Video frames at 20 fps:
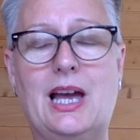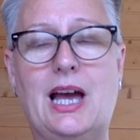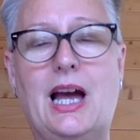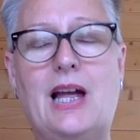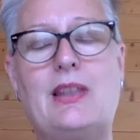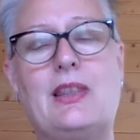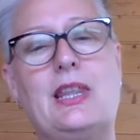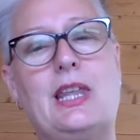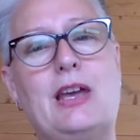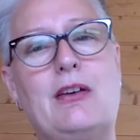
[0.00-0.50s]

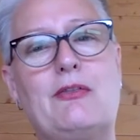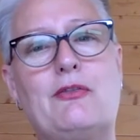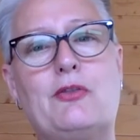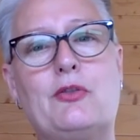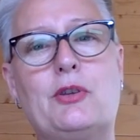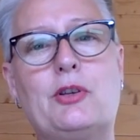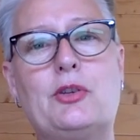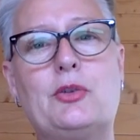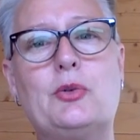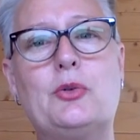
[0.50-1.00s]
And
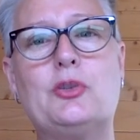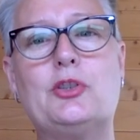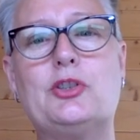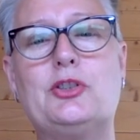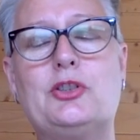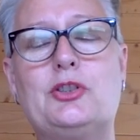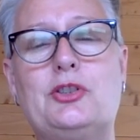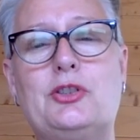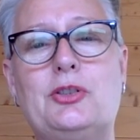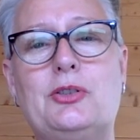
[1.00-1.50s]
therefore, in order
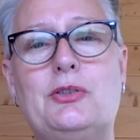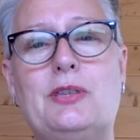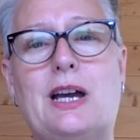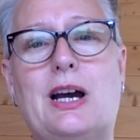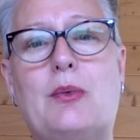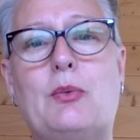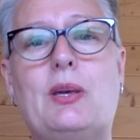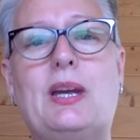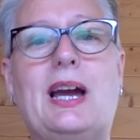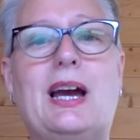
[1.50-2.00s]
to do
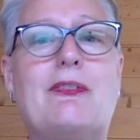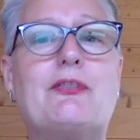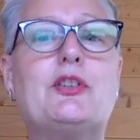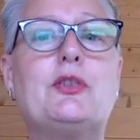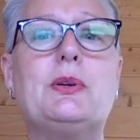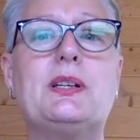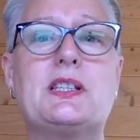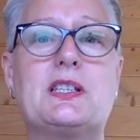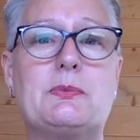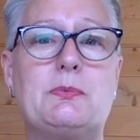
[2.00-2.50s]
that, we have
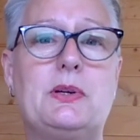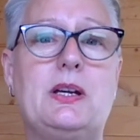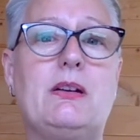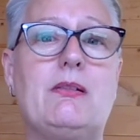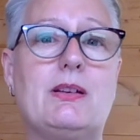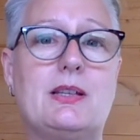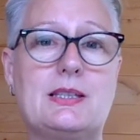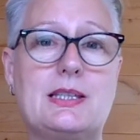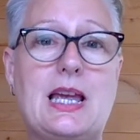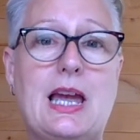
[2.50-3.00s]
to
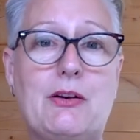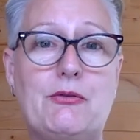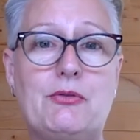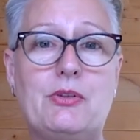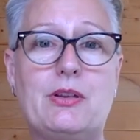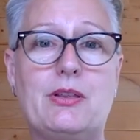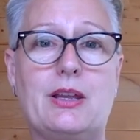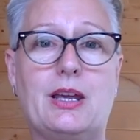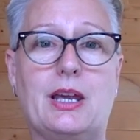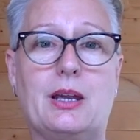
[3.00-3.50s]
experience
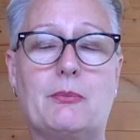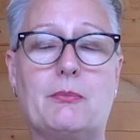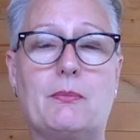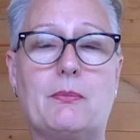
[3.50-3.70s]
everything.